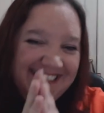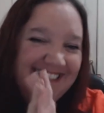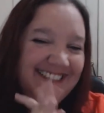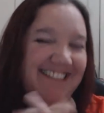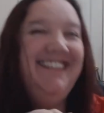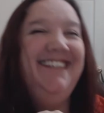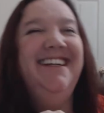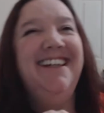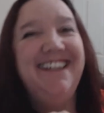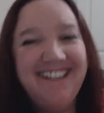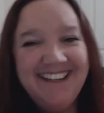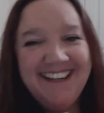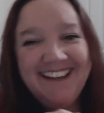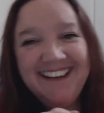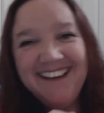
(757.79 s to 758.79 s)
I'm
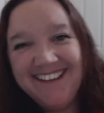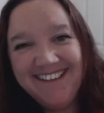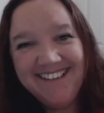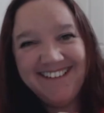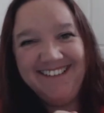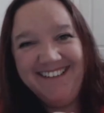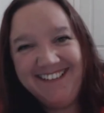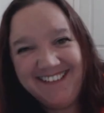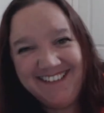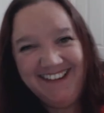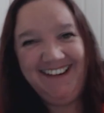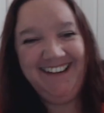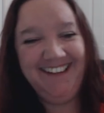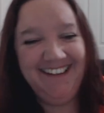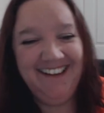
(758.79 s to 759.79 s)
so
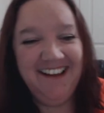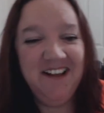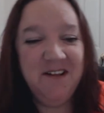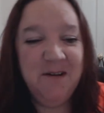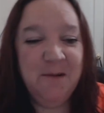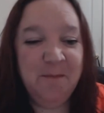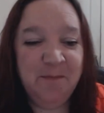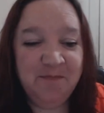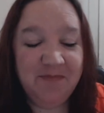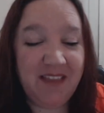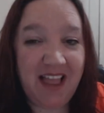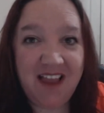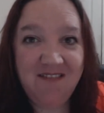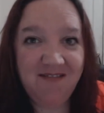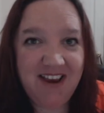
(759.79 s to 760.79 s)
excited.
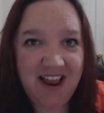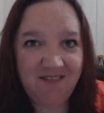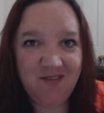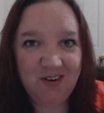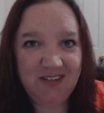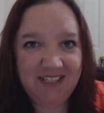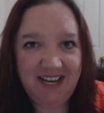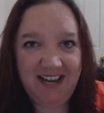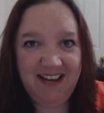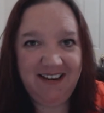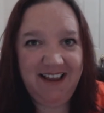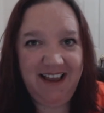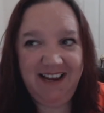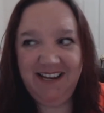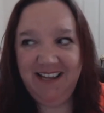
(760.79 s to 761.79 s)
I've never
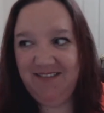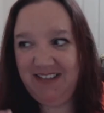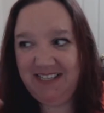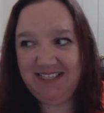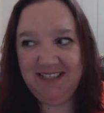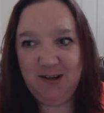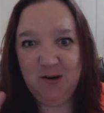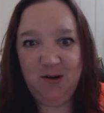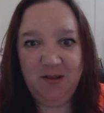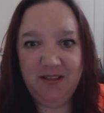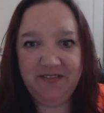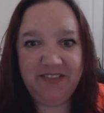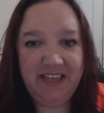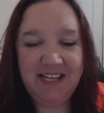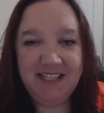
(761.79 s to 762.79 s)
done any of these little
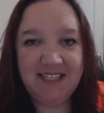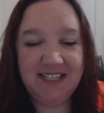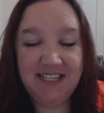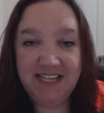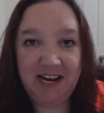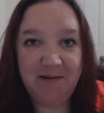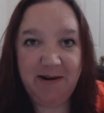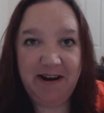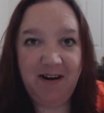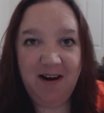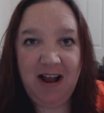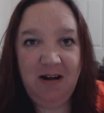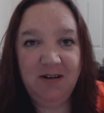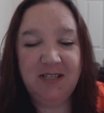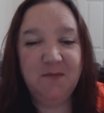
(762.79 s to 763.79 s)
things to decorate your
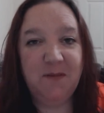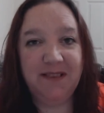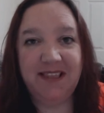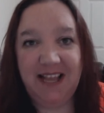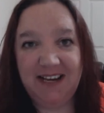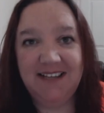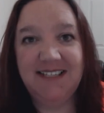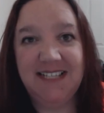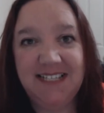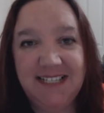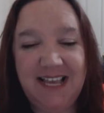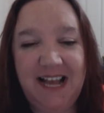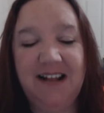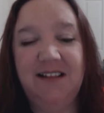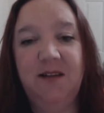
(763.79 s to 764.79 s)
house, but that is
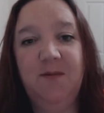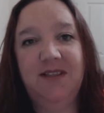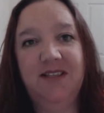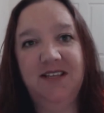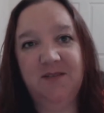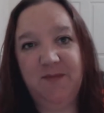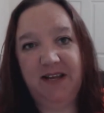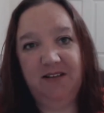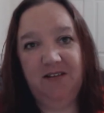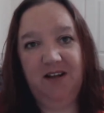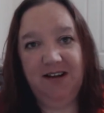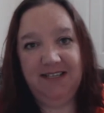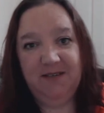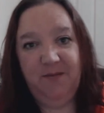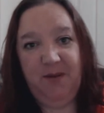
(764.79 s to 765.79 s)
exactly what this make
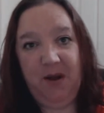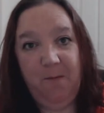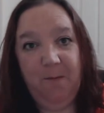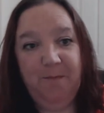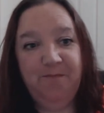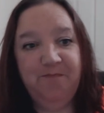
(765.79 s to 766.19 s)
along is about.